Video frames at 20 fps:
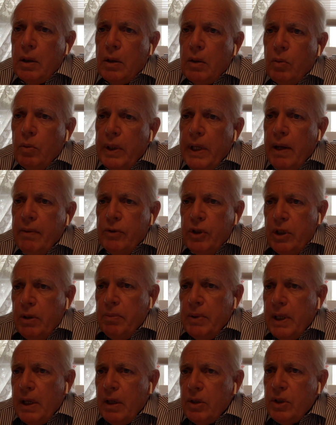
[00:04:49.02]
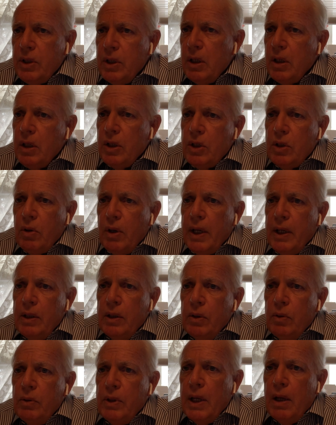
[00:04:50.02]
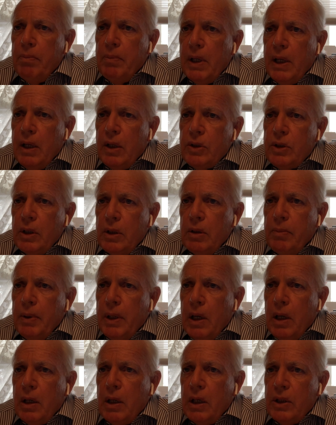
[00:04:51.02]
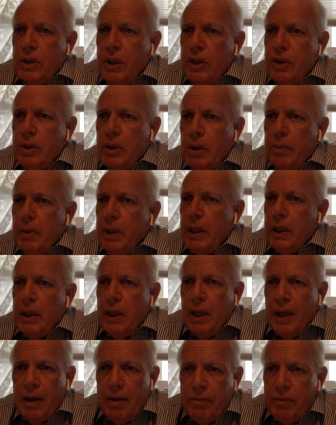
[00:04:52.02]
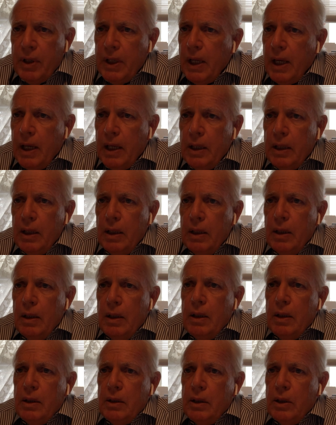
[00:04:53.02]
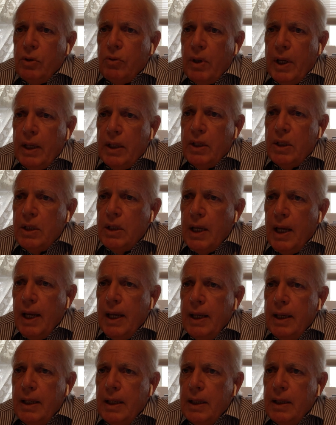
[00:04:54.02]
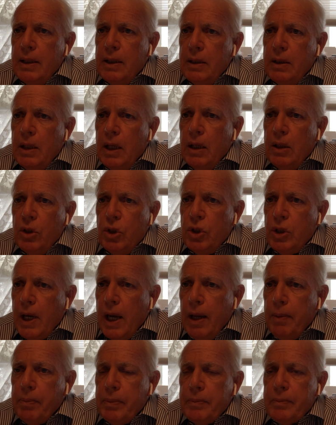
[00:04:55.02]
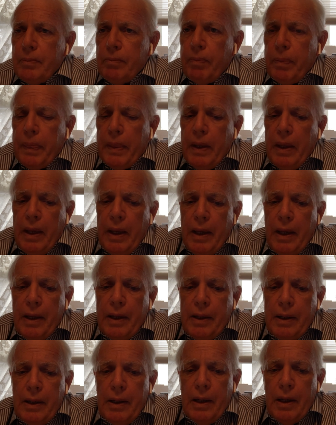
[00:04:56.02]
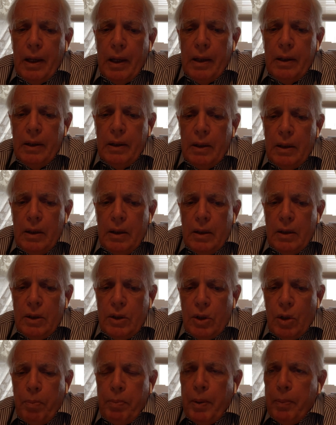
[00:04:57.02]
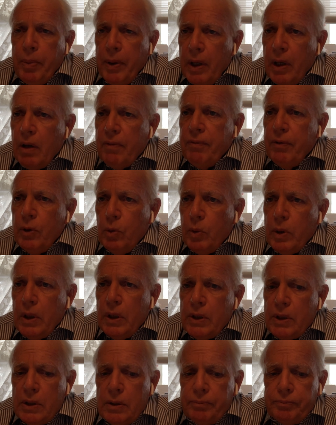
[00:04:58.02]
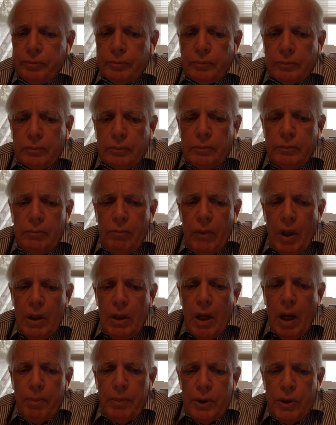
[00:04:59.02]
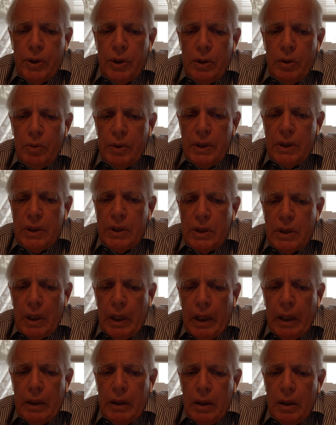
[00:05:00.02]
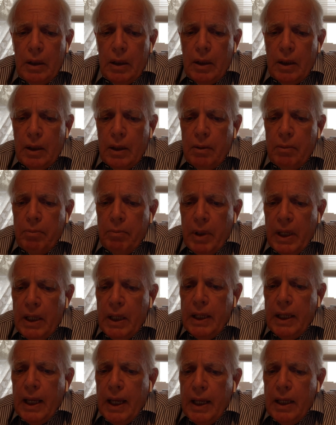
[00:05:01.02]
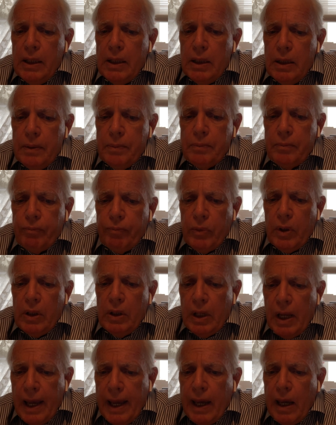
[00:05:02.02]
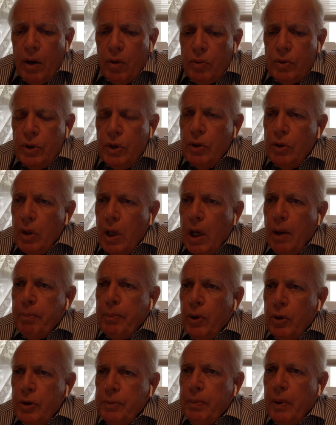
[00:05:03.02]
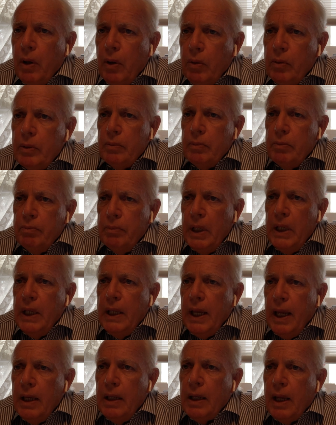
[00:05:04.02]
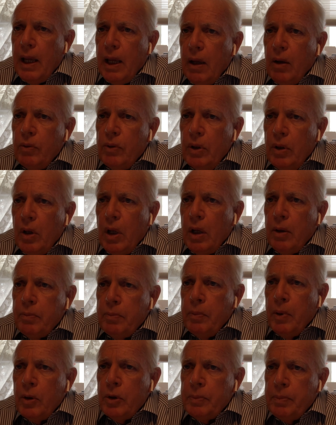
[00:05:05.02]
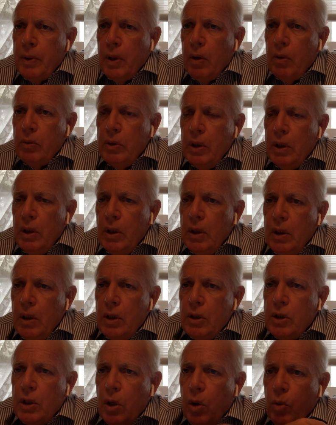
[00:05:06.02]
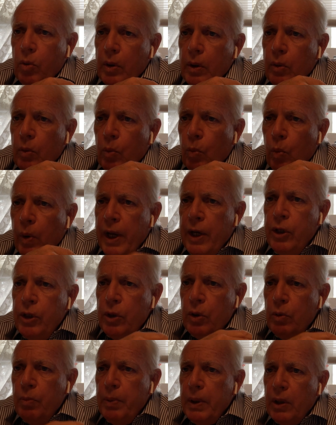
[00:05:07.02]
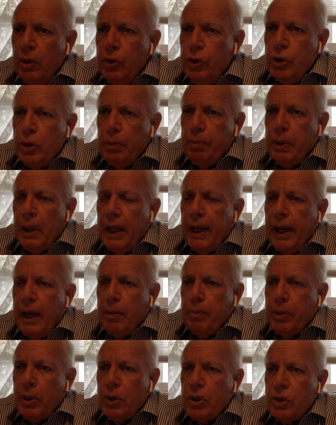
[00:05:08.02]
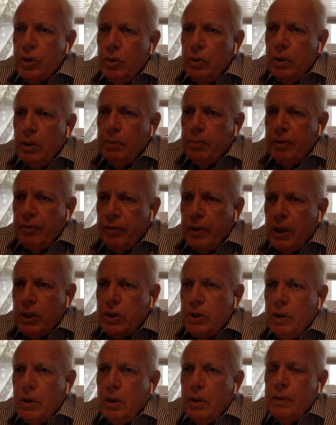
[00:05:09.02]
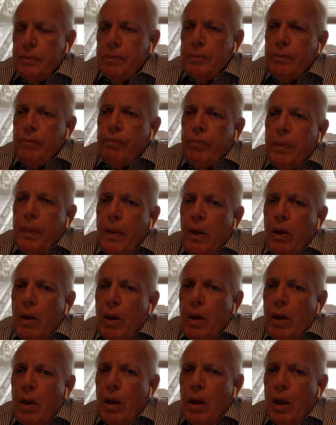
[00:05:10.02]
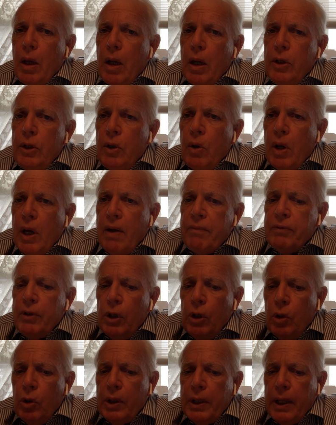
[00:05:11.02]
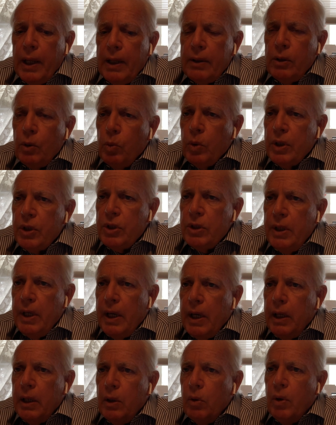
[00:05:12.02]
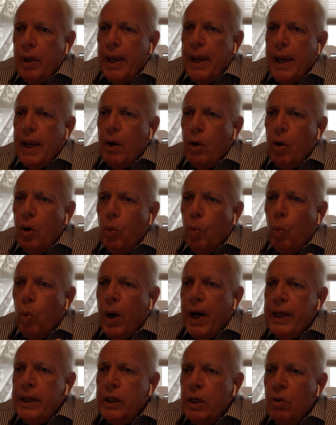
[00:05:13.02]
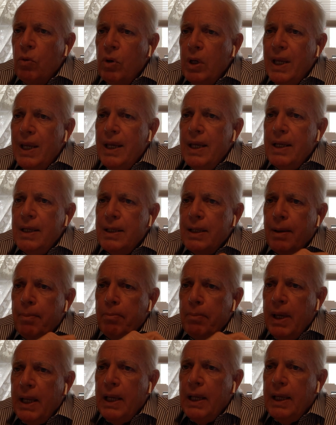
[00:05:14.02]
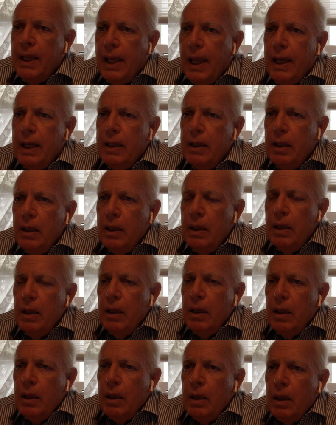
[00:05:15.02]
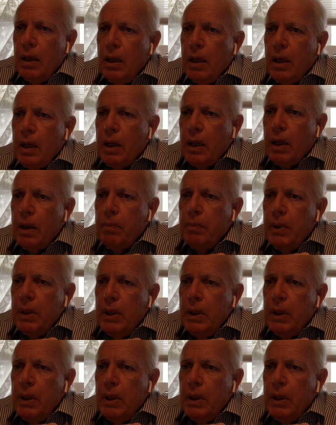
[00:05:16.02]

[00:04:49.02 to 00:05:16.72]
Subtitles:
we have a gym downstairs, so I do 10 miles on a stationary bike every day to try to stay in shape. And so prepare for the worst. Number two is mitigate now, do not postpone. Mitigate now, do not postpone. So when you build your plan, personal and professional, you have to look at the worst scenario and what you need to mitigate, uh,